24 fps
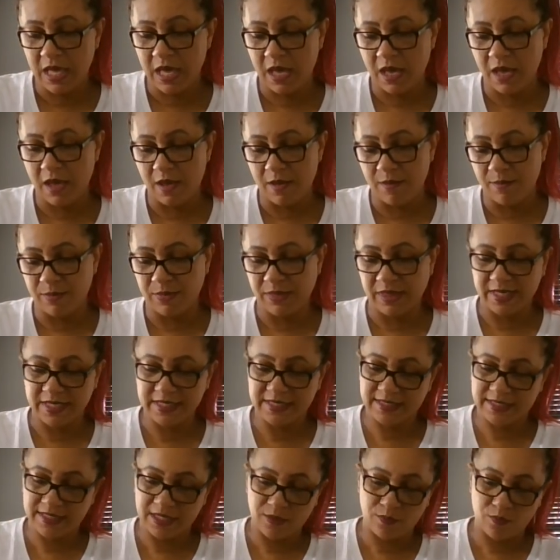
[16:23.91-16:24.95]
Um,
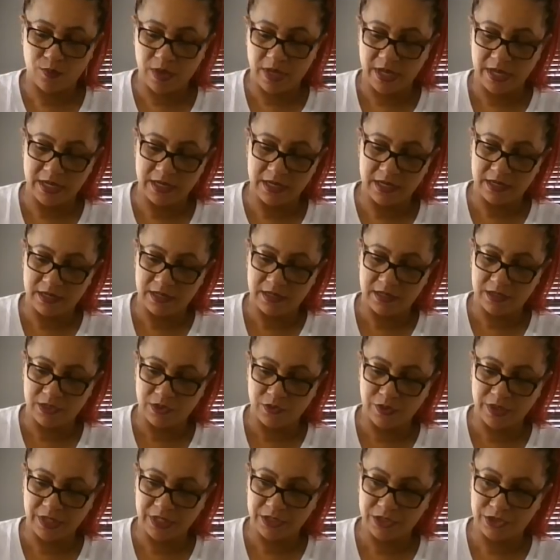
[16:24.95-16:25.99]
let's see what
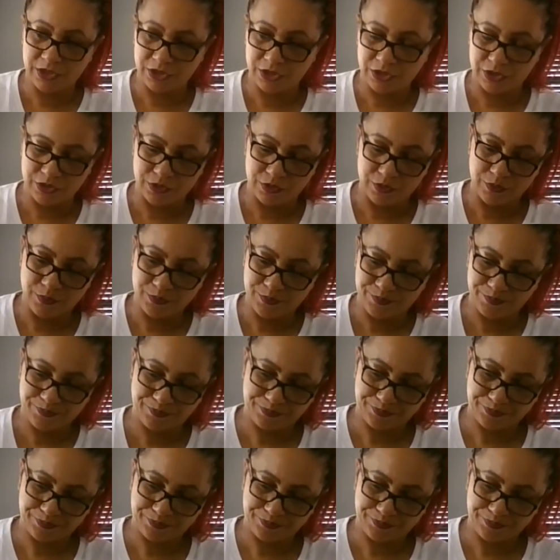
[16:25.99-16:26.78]
you can do